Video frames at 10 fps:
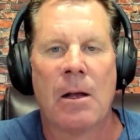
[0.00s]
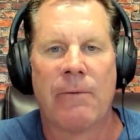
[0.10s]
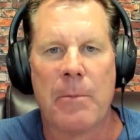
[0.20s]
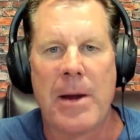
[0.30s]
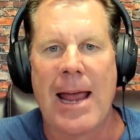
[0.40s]

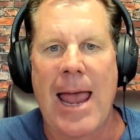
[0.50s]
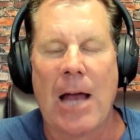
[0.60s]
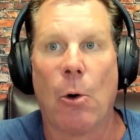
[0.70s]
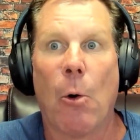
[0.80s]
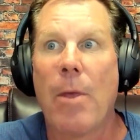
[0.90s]
for me to
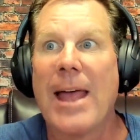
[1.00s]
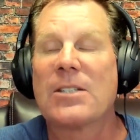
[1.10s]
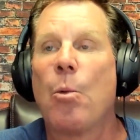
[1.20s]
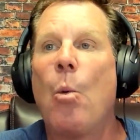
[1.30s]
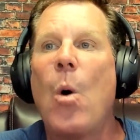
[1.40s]
handle, or
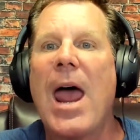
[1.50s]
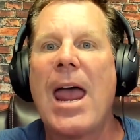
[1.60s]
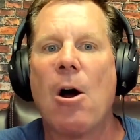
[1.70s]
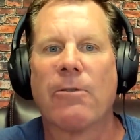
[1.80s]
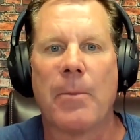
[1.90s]
that's
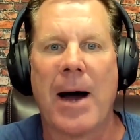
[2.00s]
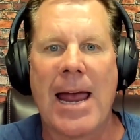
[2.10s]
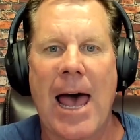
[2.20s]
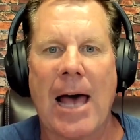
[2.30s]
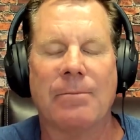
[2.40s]
way over
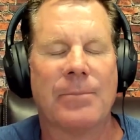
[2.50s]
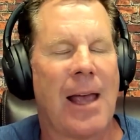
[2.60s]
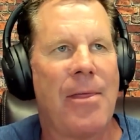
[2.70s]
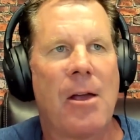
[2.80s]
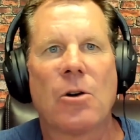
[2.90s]
my head.
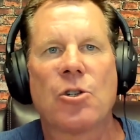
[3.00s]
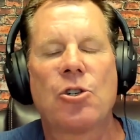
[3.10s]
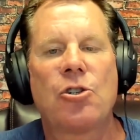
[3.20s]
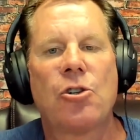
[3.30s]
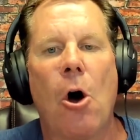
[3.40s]
And there are
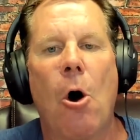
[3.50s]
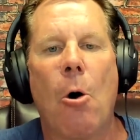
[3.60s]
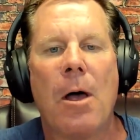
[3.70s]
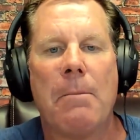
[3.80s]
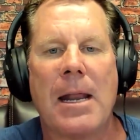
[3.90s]

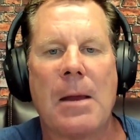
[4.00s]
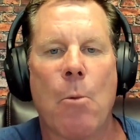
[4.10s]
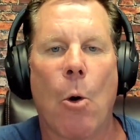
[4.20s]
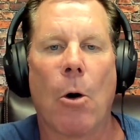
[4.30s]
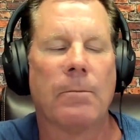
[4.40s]
so many
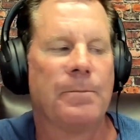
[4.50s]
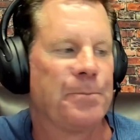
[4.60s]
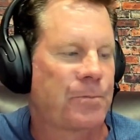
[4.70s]
more.